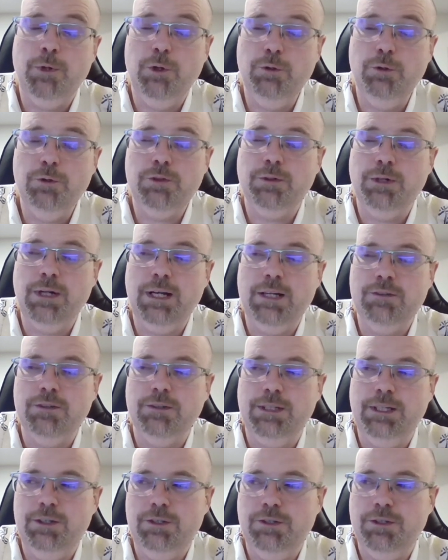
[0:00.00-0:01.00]

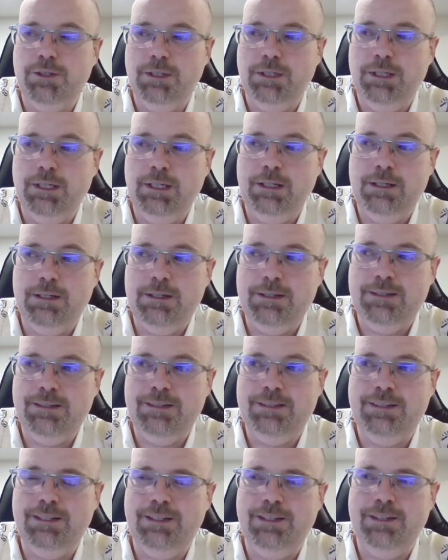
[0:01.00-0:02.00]
Postcrastination
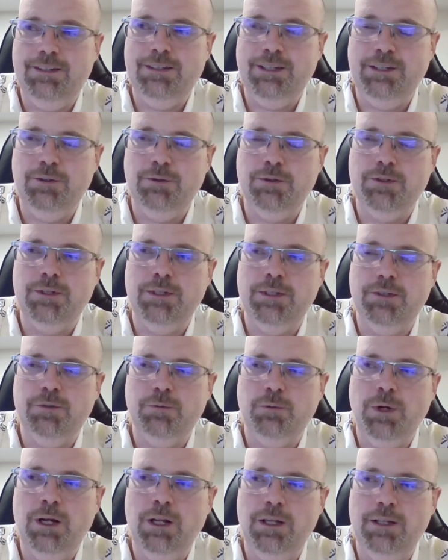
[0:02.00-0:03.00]
is is interesting as
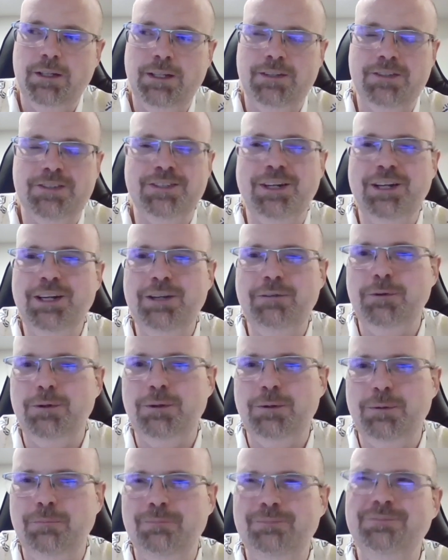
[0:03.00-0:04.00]
well. It's not
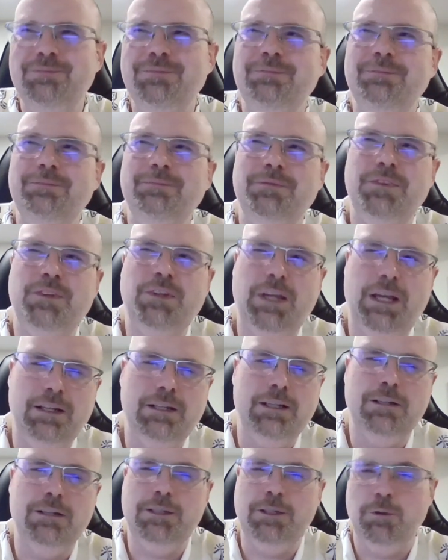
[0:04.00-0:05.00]
even
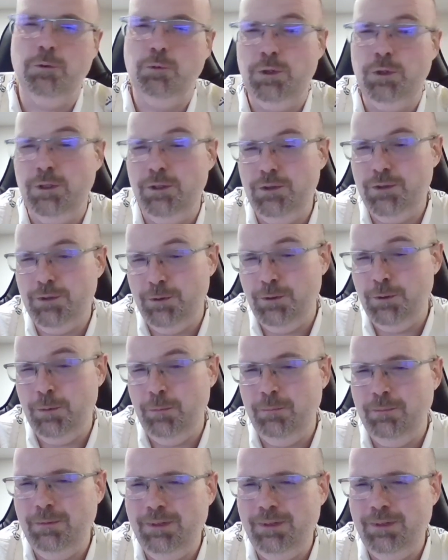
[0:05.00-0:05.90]
technically a real term.